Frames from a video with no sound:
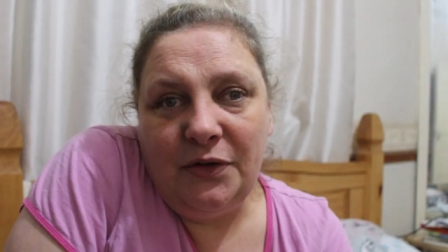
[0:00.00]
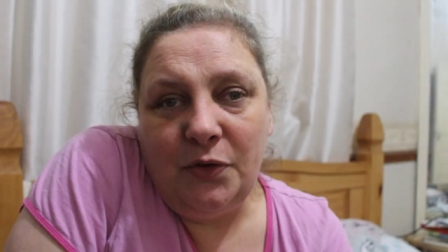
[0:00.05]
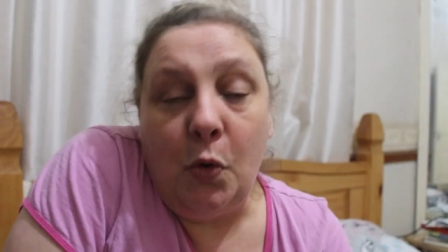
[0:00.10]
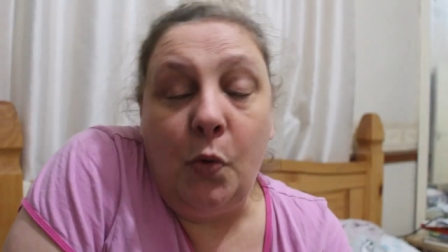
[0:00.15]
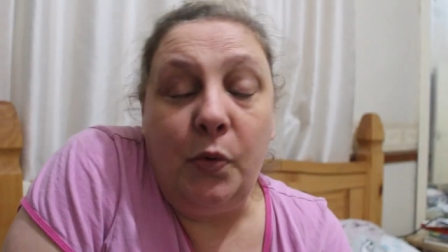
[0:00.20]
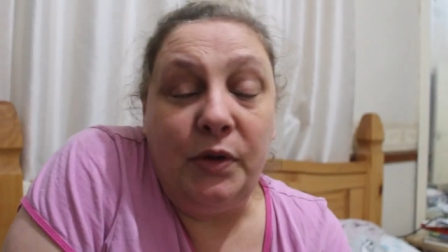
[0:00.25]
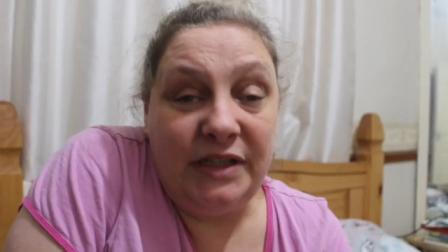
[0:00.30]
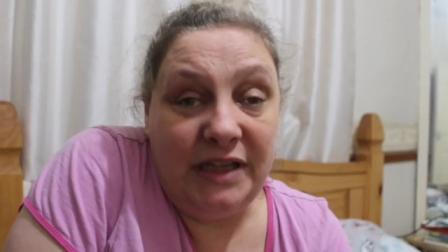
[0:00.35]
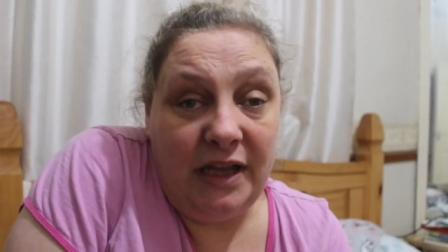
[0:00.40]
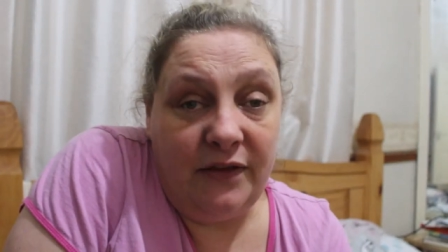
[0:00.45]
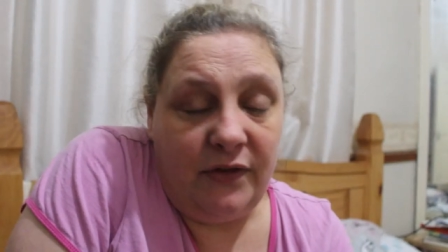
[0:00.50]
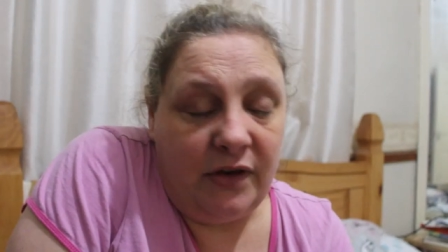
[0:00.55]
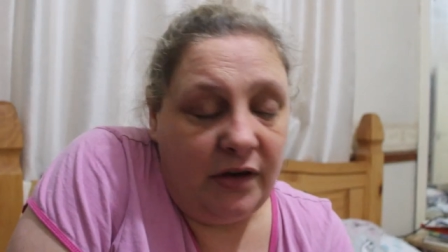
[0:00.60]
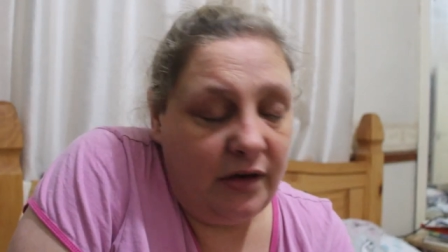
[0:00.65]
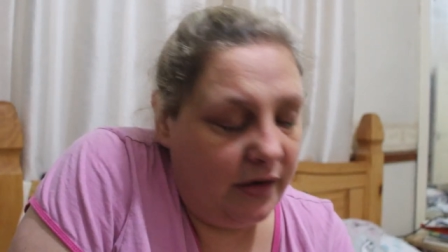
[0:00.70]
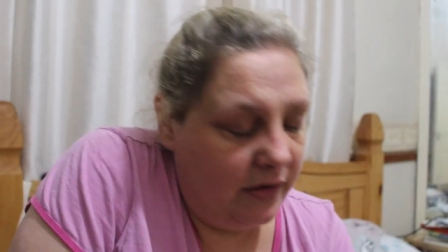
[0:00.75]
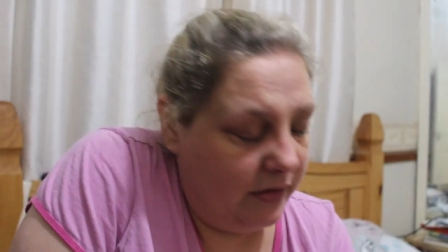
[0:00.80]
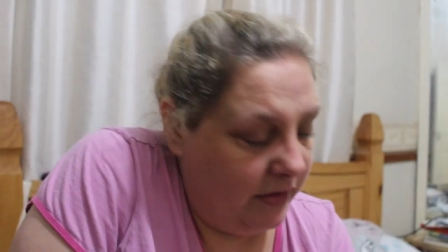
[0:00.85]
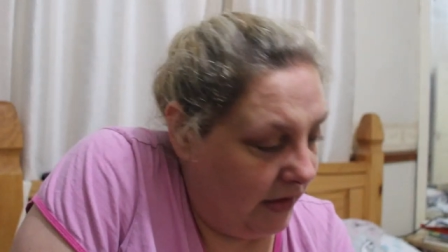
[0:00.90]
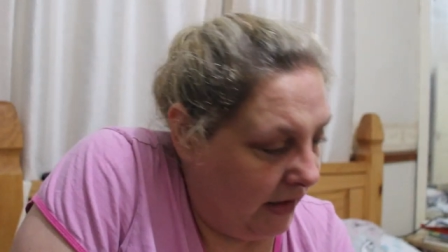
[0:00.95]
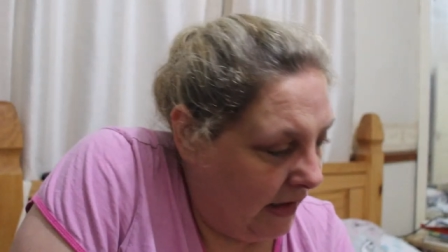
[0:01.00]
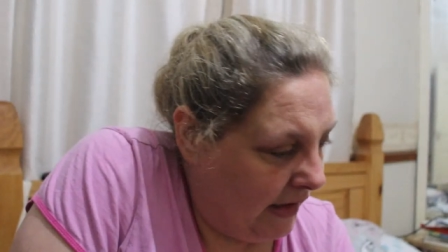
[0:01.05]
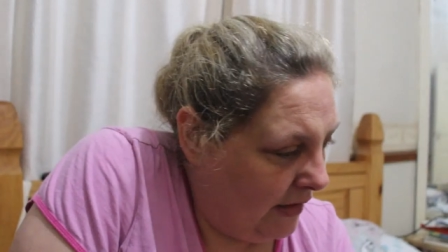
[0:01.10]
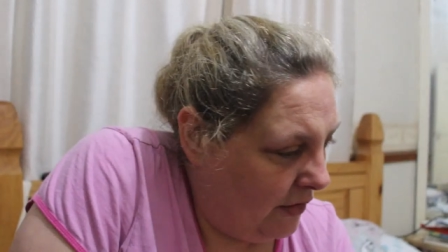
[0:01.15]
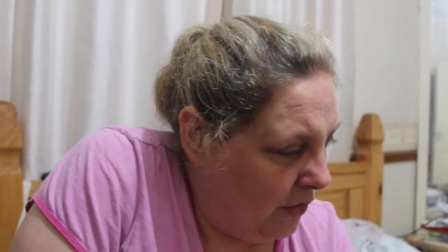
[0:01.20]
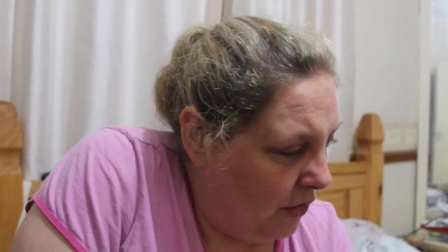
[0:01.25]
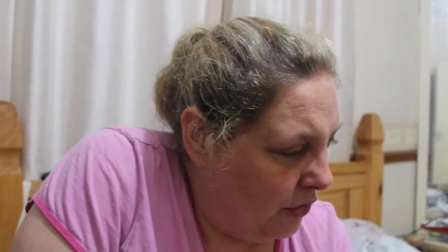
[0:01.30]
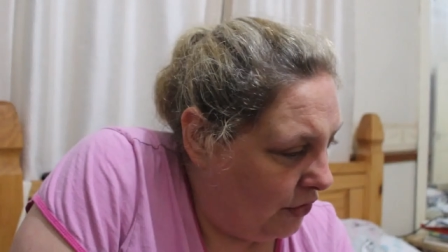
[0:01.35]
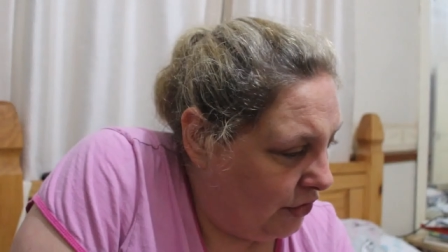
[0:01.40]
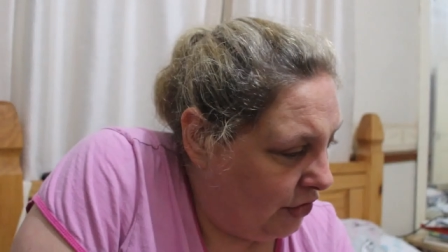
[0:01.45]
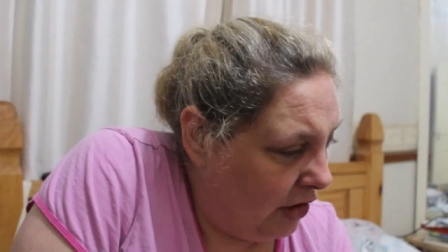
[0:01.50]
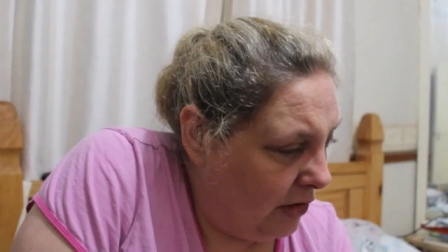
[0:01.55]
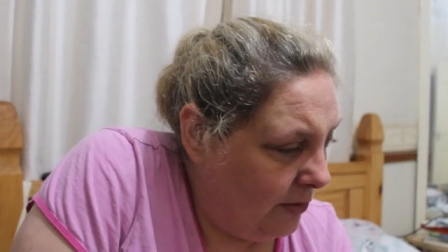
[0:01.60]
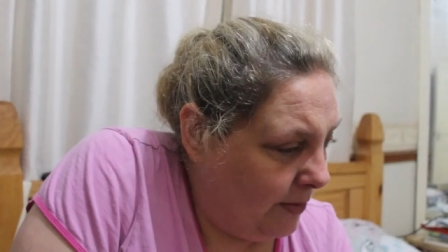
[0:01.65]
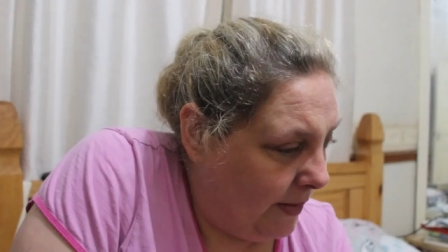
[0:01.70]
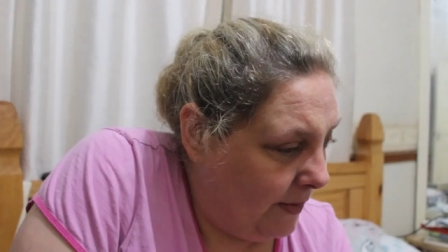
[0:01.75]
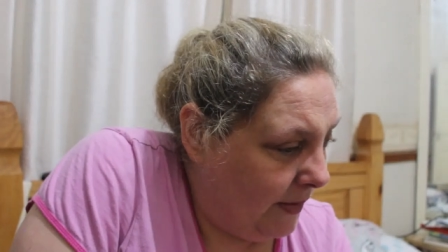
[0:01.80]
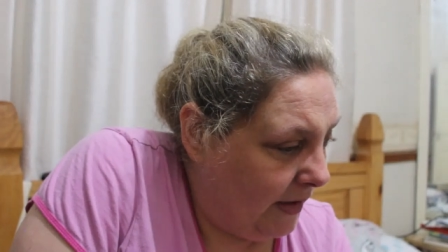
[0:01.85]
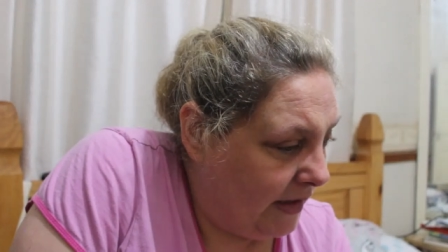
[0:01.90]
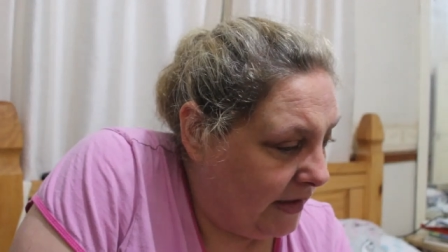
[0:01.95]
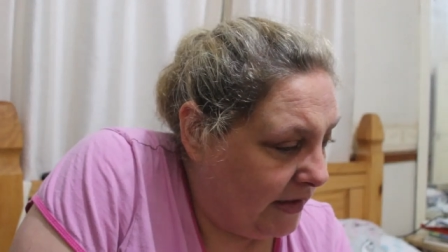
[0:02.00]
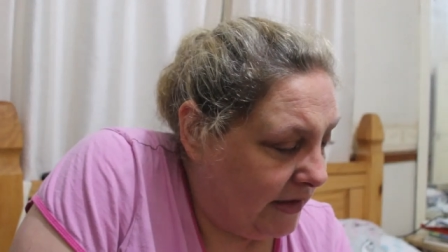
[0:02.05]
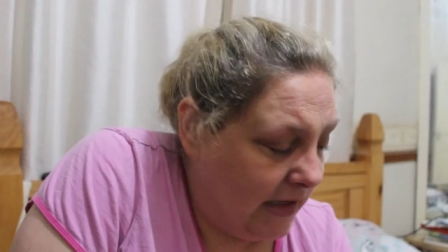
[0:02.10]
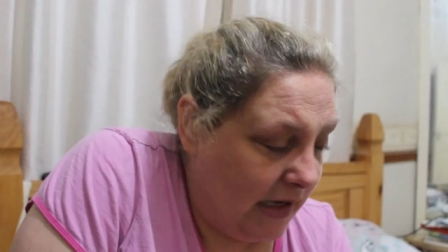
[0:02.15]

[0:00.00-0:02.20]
or was given in October because